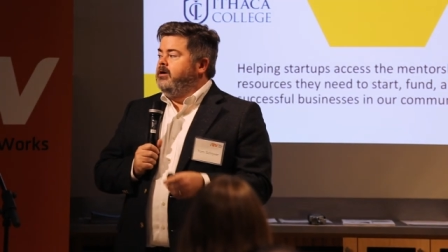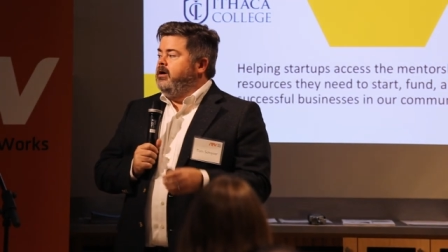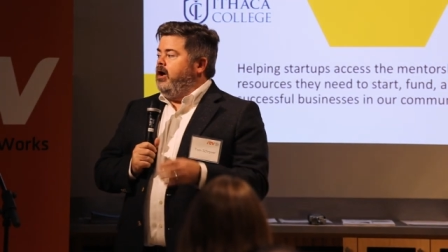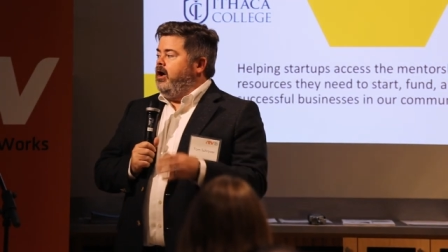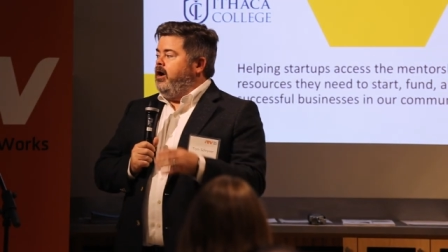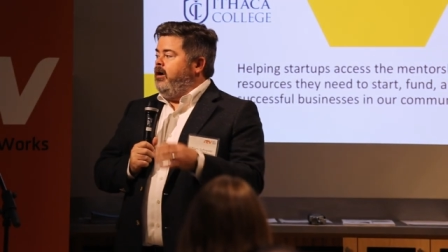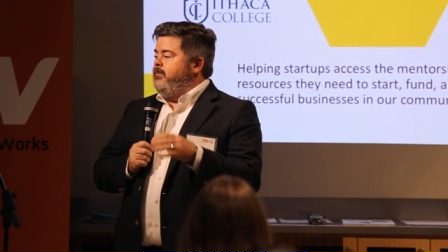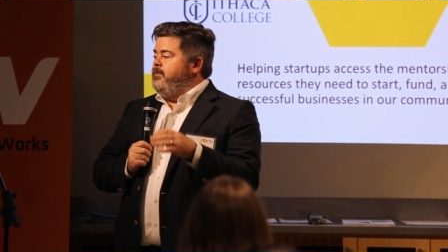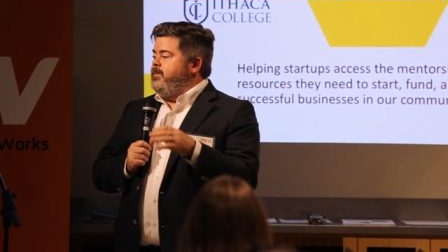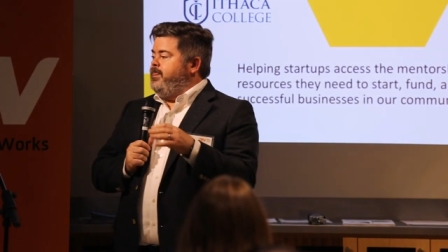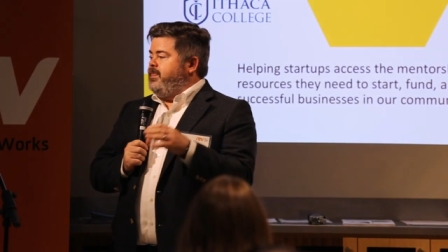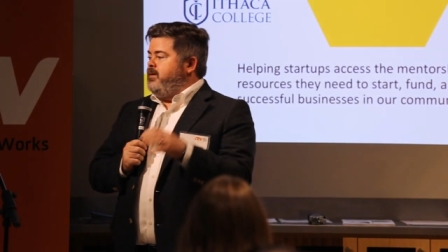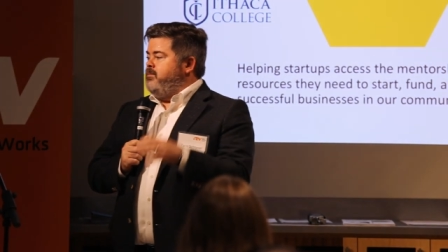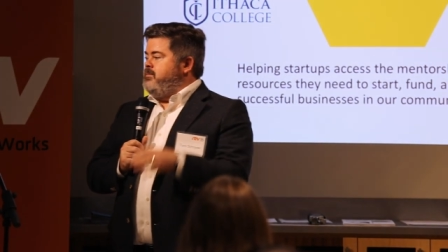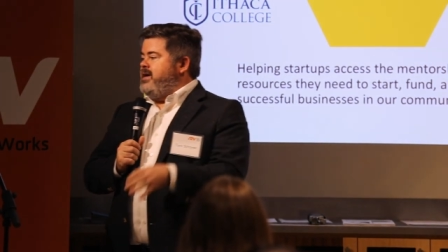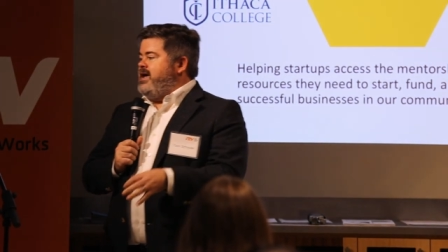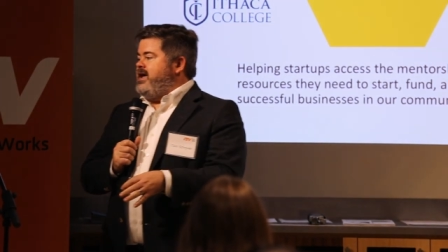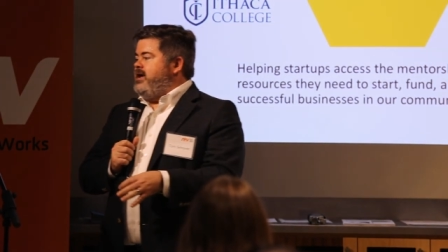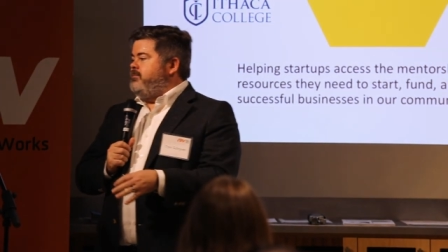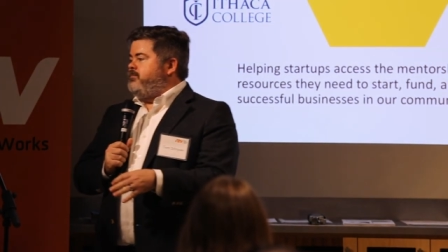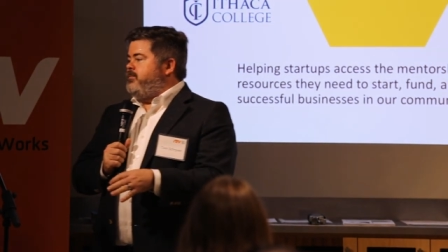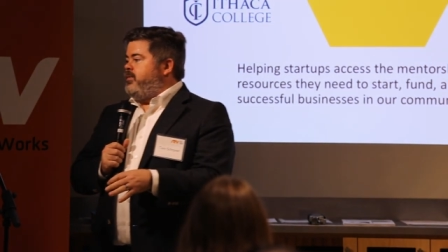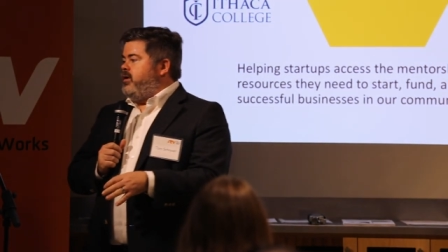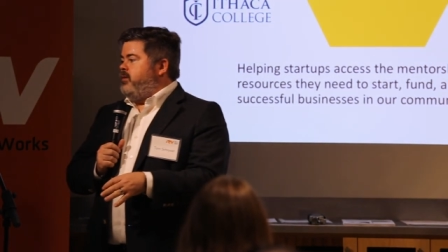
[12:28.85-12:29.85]
Um, the
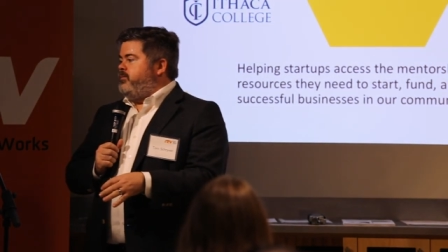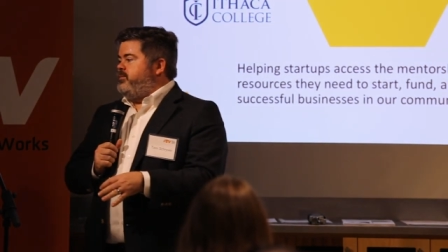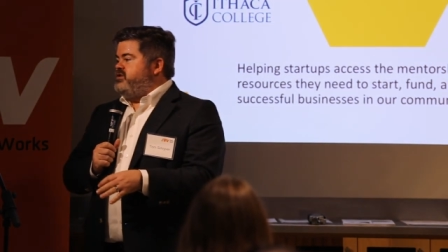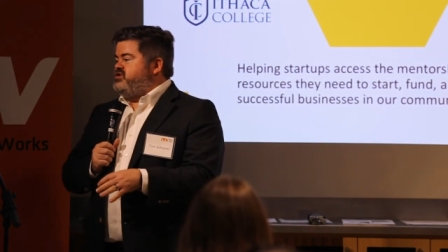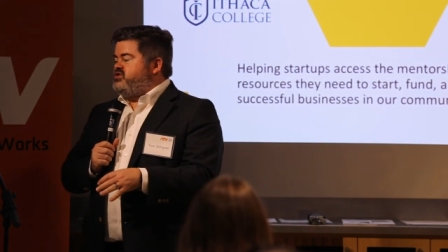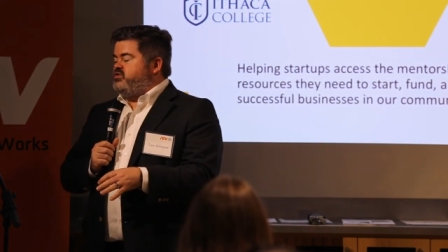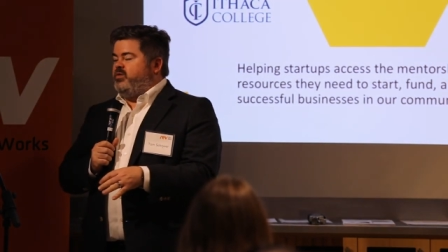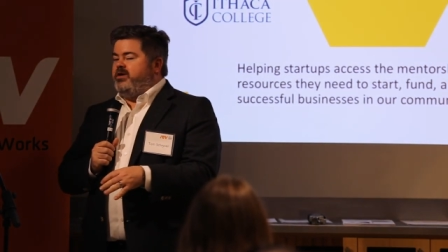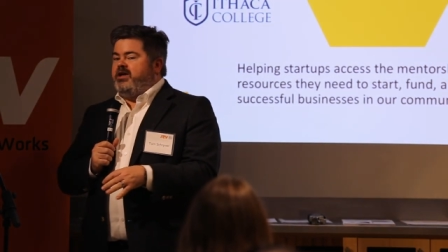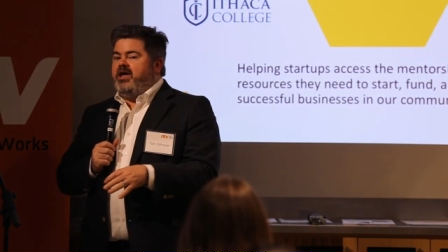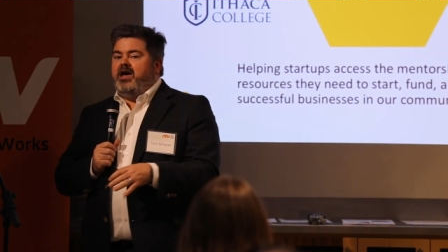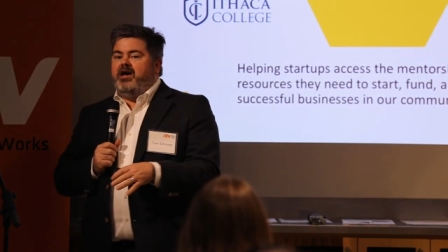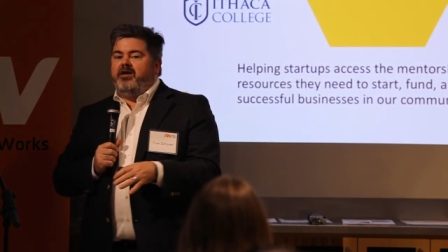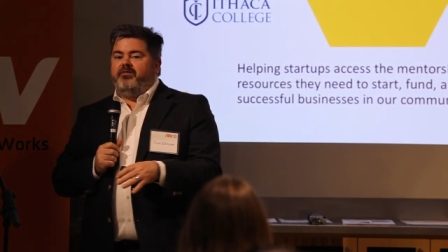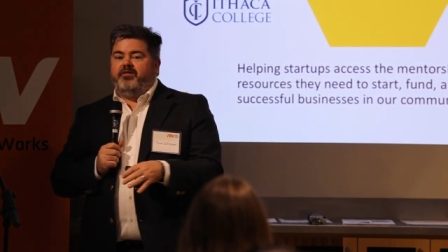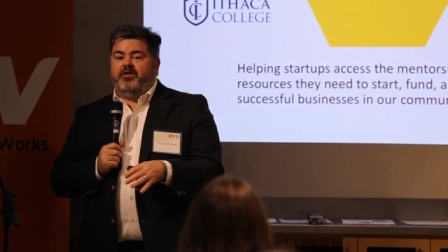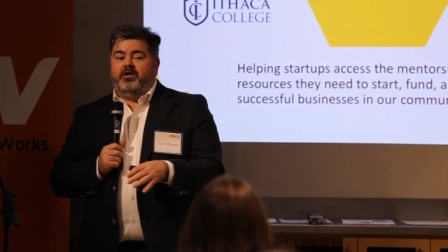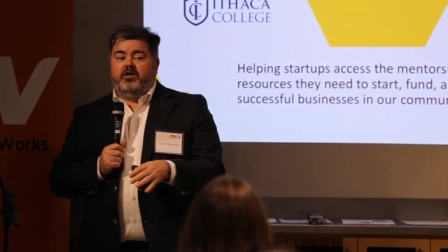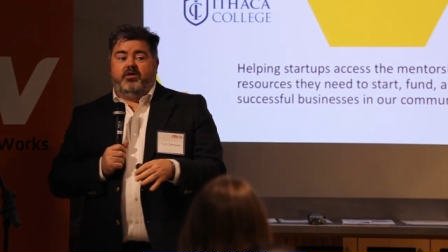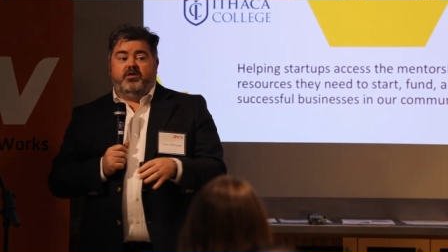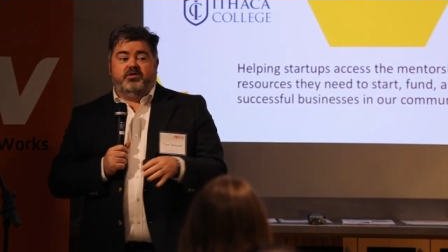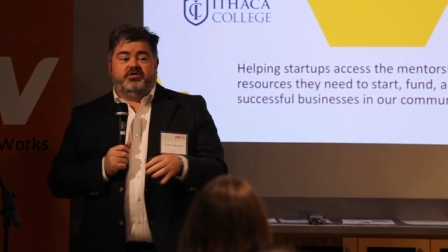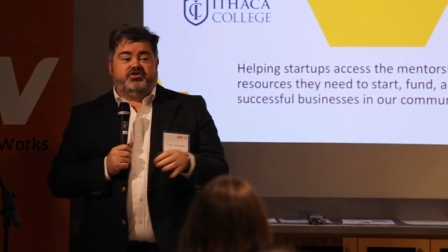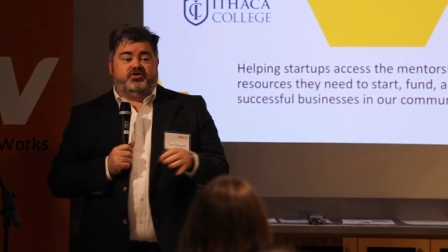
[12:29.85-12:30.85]
main purpose we have
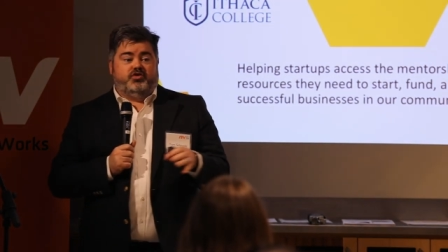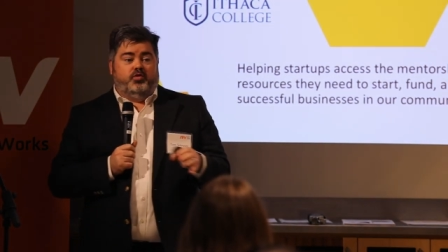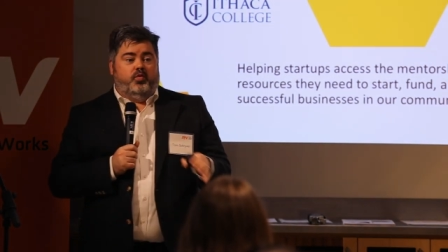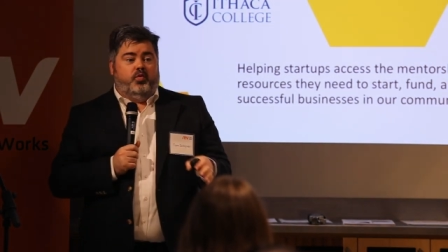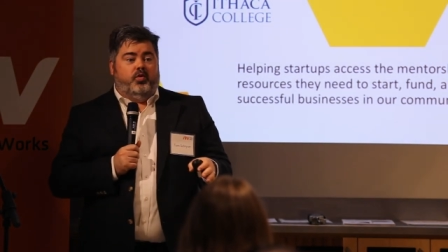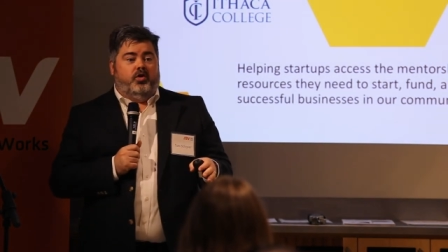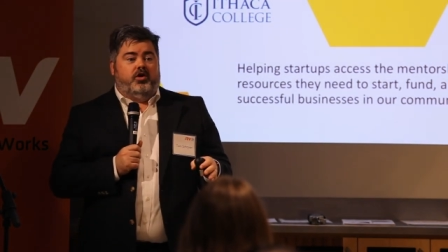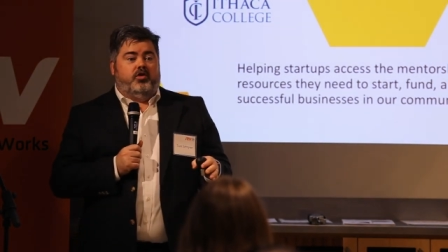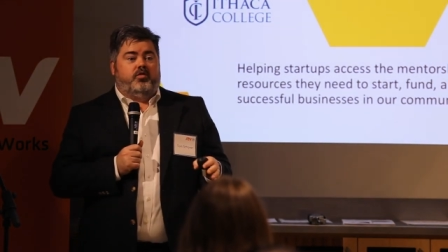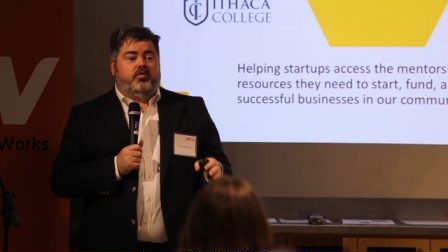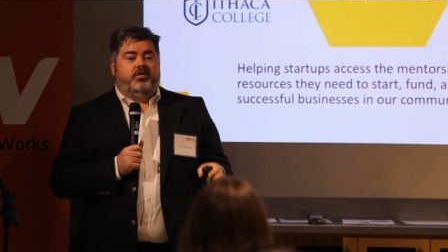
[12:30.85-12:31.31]
here is to work